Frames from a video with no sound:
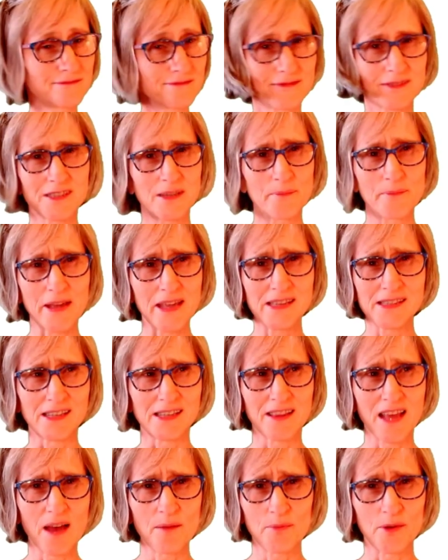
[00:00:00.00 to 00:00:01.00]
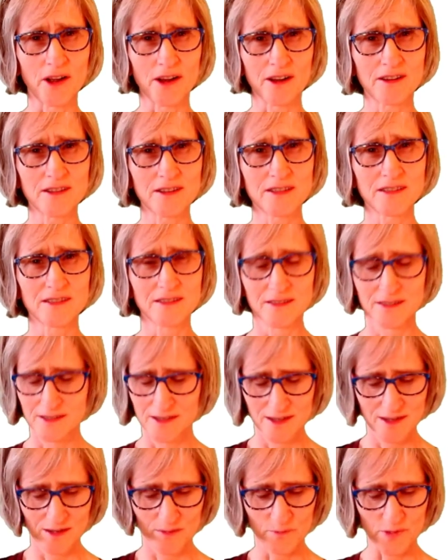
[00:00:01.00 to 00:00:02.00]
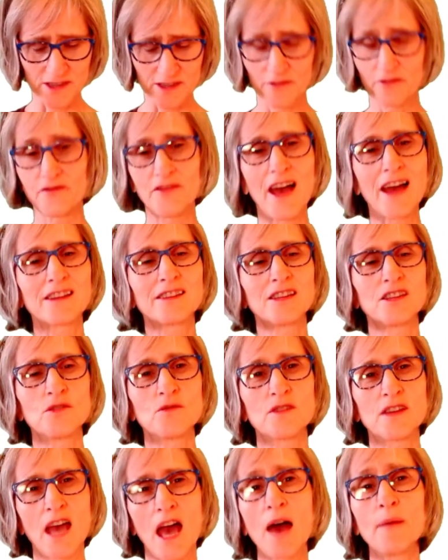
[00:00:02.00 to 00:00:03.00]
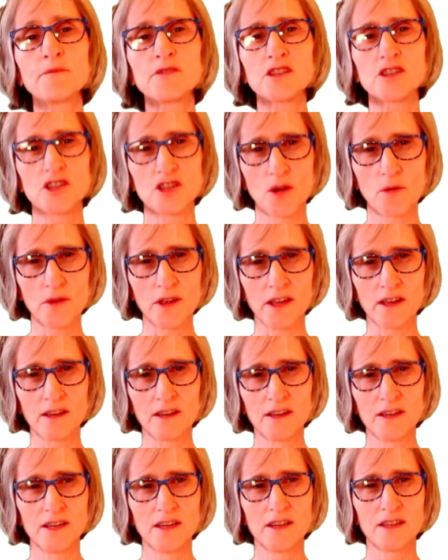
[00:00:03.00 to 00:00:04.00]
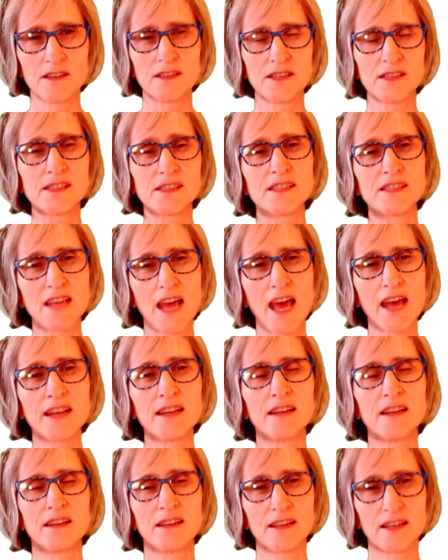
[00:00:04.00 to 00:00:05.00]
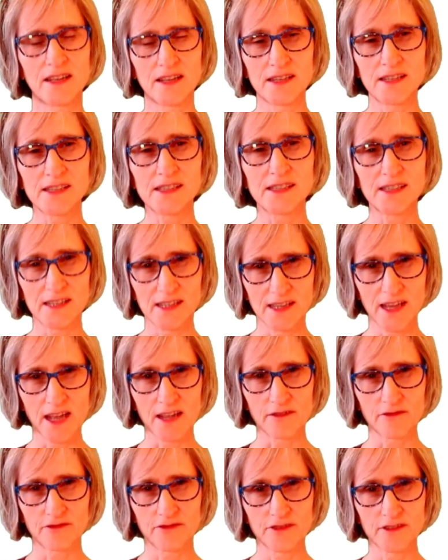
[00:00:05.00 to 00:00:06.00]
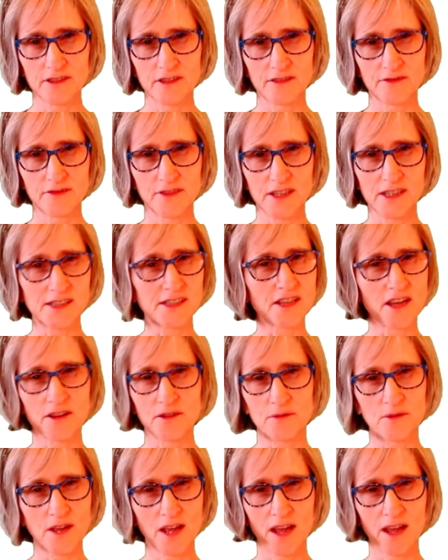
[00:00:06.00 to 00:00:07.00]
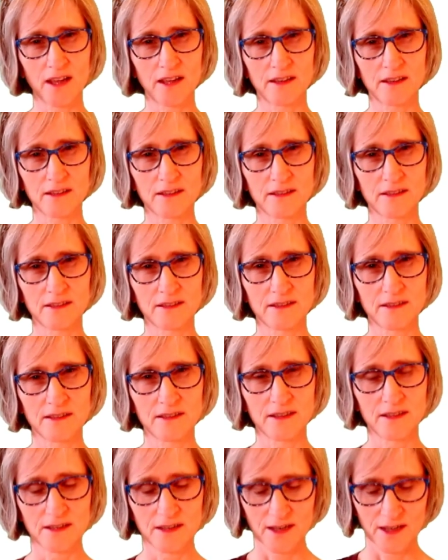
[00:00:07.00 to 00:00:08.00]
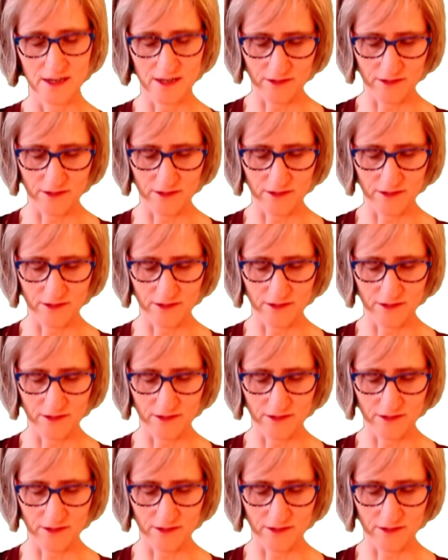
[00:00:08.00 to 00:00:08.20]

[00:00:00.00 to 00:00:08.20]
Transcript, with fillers: It's amazing, that part. But the fact that you kept showing this dead, innocent life is not okay. And